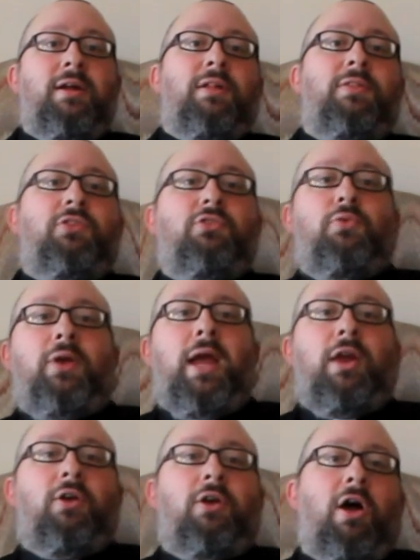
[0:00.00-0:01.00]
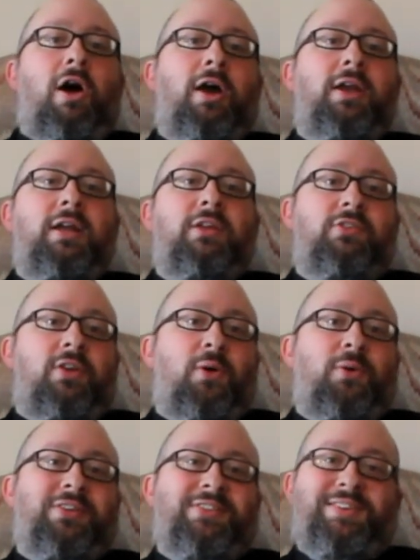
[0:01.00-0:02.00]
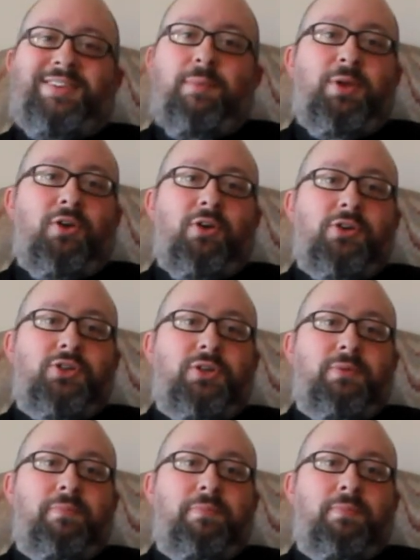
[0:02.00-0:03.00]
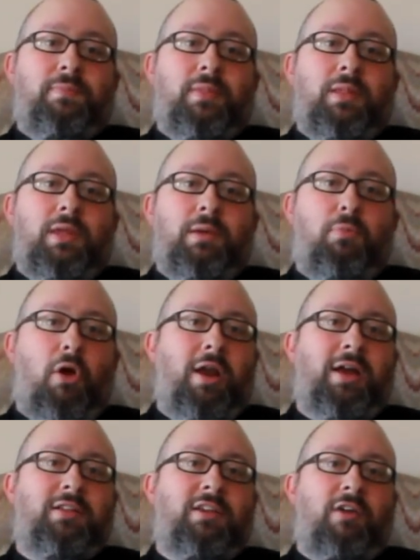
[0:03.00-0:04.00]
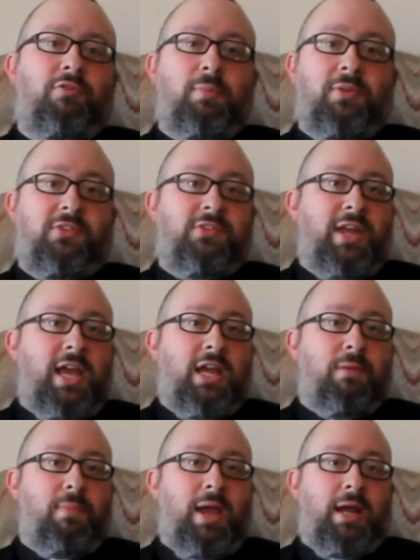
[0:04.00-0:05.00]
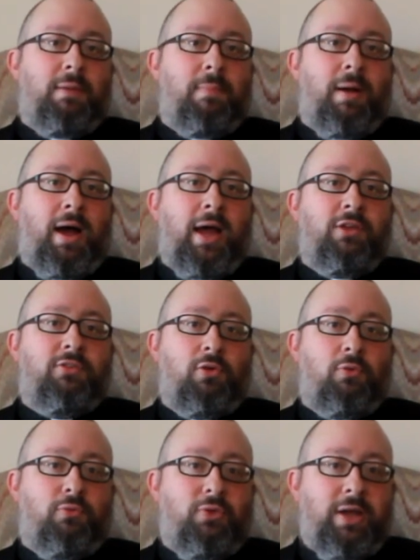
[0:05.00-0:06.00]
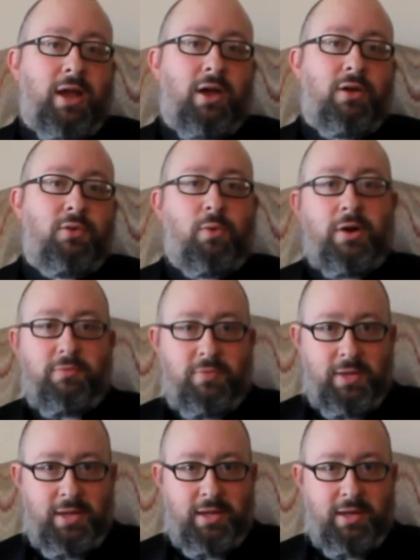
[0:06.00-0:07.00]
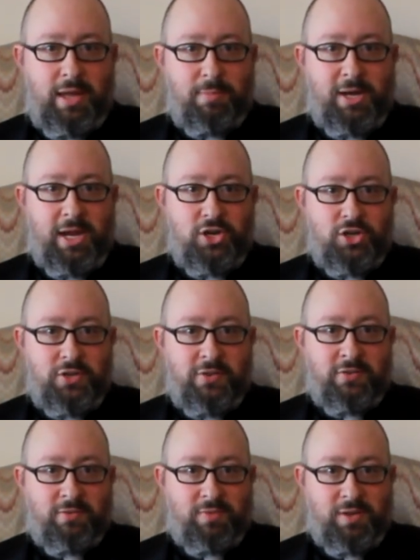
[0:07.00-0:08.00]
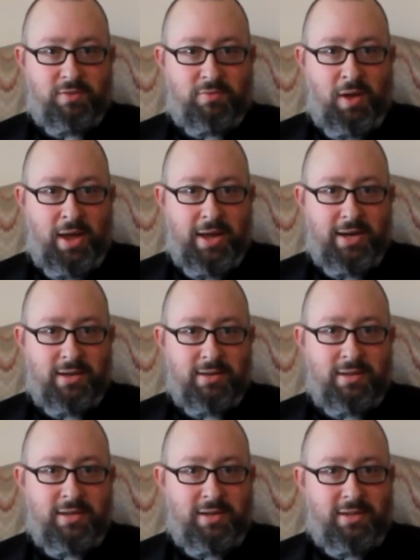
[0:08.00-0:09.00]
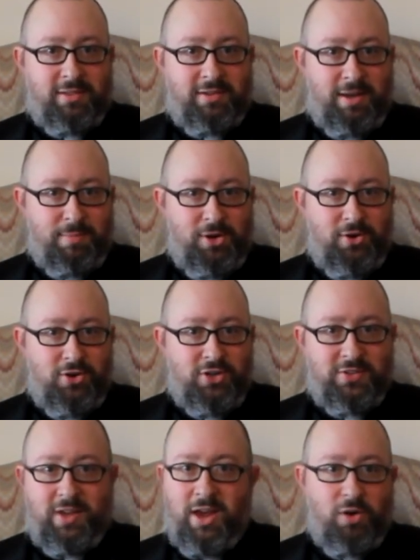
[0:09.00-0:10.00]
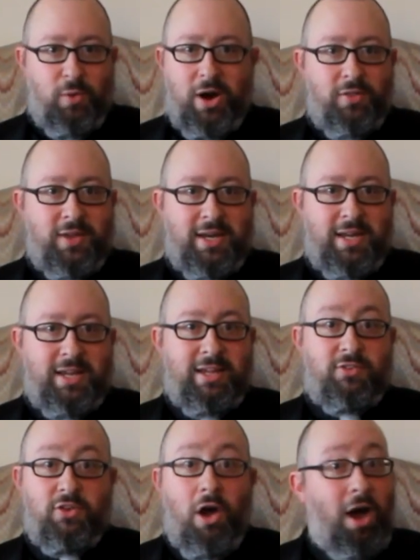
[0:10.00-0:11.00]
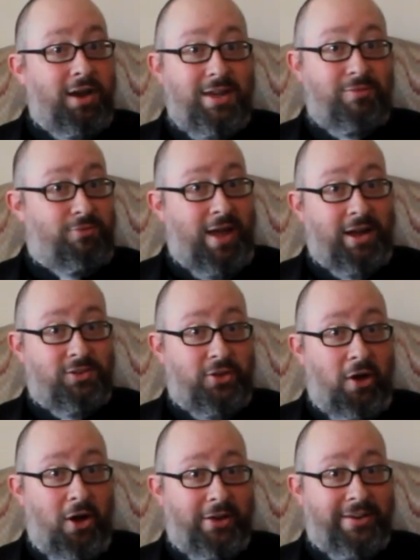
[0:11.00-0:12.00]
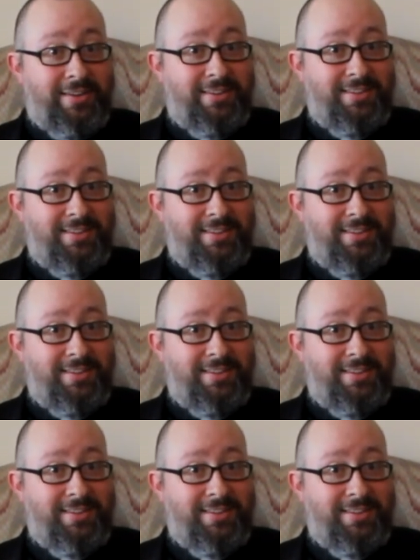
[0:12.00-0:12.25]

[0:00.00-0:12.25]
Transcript: This creator god is known as the demiurge product of a mistake made by Sophia, one of the emanations of the divine, the demiurge is unaware that he is not, in fact, God.